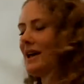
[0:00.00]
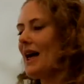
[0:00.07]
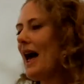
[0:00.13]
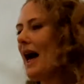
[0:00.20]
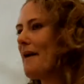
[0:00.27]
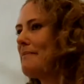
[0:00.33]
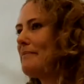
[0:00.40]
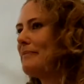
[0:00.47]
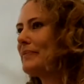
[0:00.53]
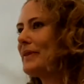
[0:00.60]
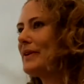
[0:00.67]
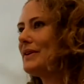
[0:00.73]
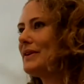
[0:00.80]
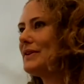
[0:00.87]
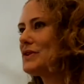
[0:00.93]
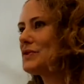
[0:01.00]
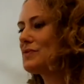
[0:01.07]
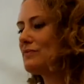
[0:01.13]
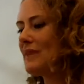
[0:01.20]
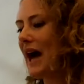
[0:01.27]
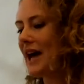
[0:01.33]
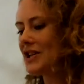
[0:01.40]
the
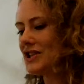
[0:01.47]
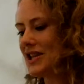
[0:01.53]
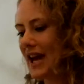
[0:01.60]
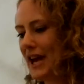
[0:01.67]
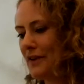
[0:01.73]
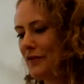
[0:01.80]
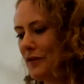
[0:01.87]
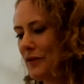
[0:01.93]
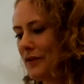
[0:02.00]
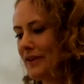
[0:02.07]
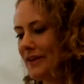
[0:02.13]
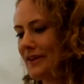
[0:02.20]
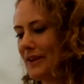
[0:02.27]
hashtag for